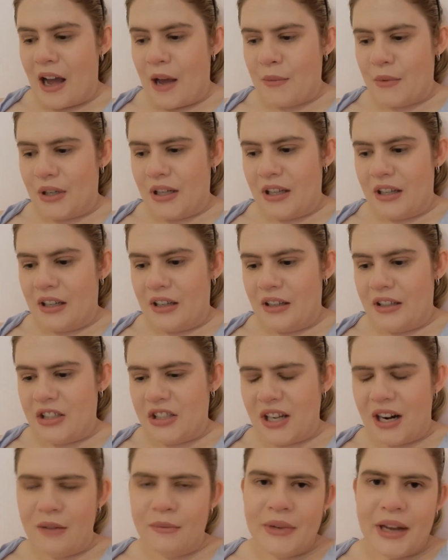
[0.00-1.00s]
I'm gonna
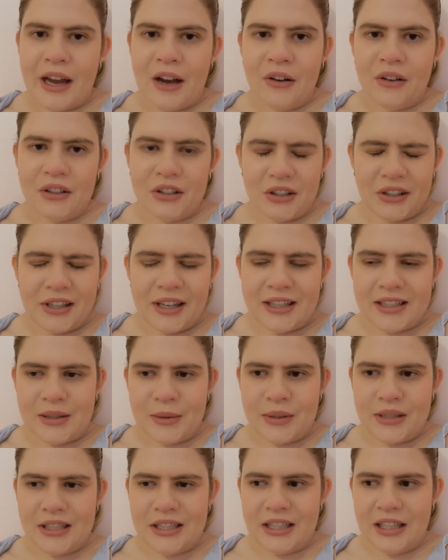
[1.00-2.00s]
shut up now, go get
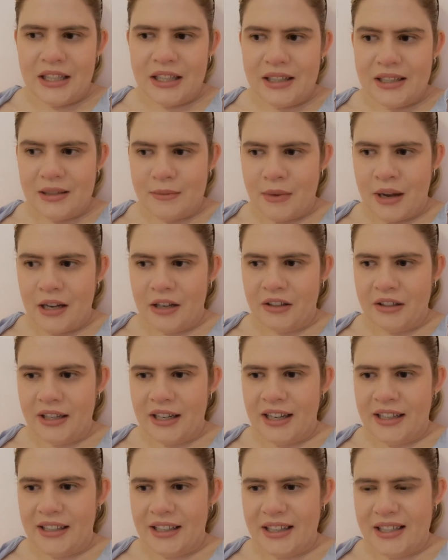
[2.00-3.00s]
something to eat because I'm
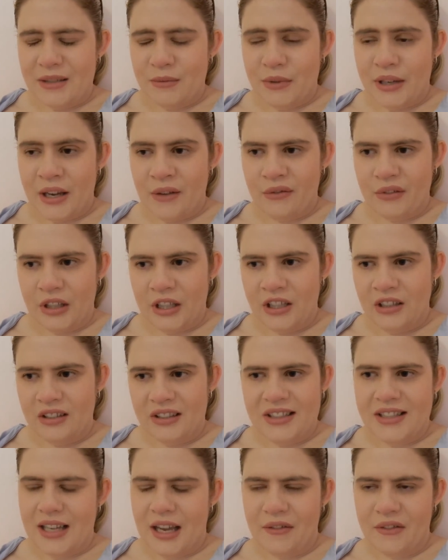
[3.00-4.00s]
hungry, and get some caffeine
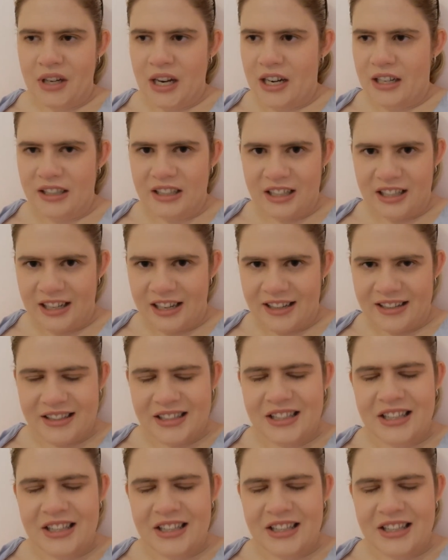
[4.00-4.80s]
because I haven't had any yet.